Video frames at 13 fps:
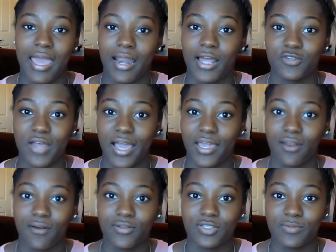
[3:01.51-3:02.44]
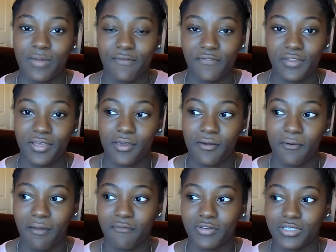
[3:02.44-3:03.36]
and I drag it onto my
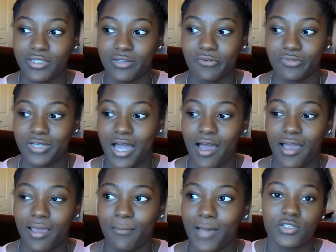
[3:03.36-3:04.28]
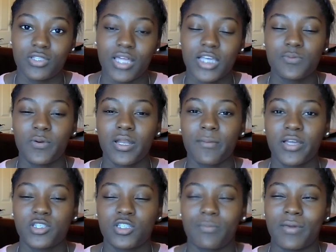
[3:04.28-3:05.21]
video every single time. So that's pretty
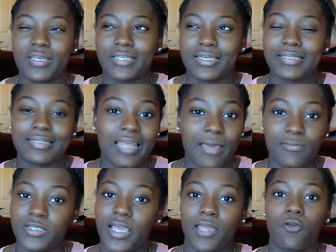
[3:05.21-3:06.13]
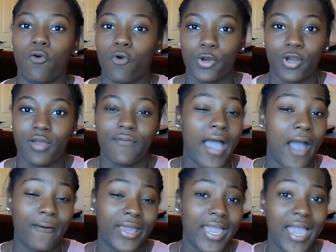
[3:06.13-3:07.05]
much the basic steps in order of
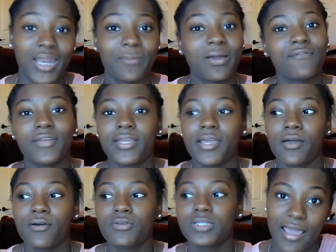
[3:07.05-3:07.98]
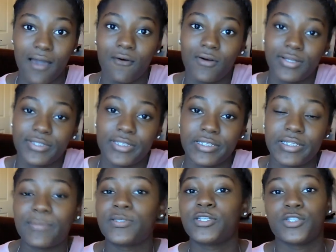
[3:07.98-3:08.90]
how I edit my videos. Now on to
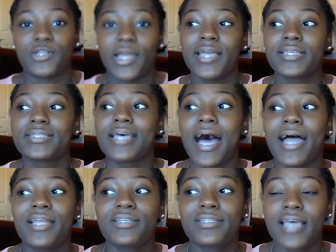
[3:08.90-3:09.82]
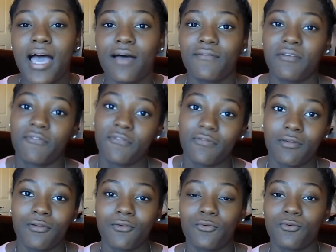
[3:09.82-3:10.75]
tips and tricks. I just have a
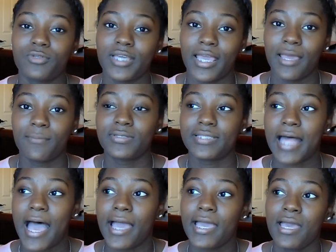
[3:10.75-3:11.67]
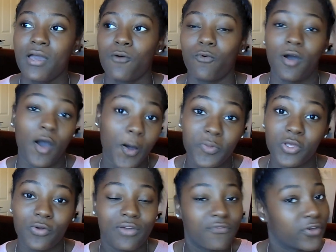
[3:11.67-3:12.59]
few tips that will help
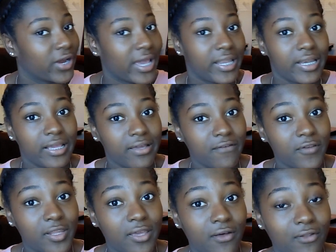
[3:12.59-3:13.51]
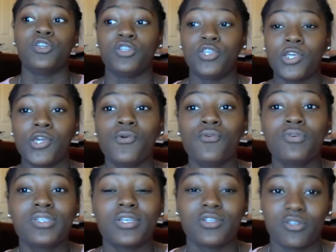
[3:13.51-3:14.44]
you if you're editing a video.
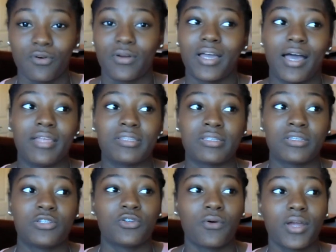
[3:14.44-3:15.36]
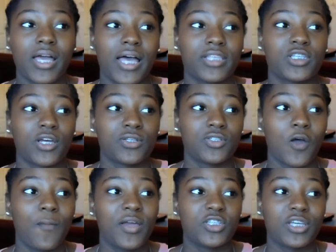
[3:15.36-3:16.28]
Use shortcuts. Shortcuts are
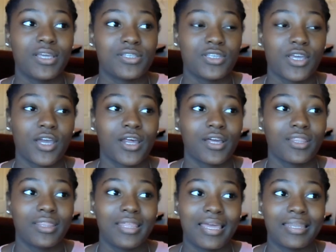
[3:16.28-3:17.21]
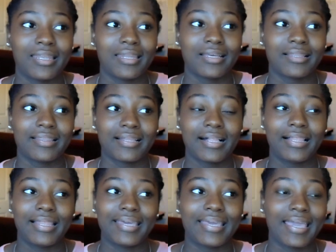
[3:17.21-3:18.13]
so much easier than
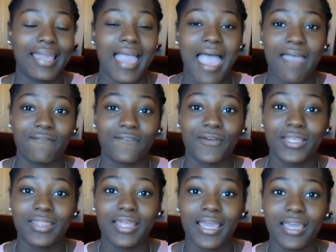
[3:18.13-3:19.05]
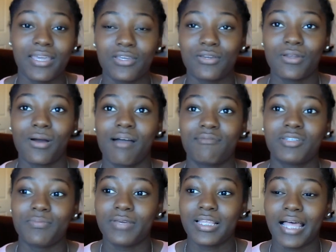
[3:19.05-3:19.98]
clicking everything. You don't have
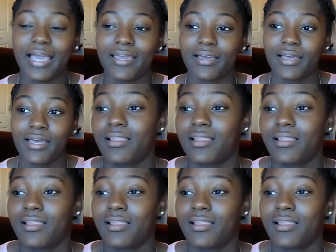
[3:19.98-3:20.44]
to be like,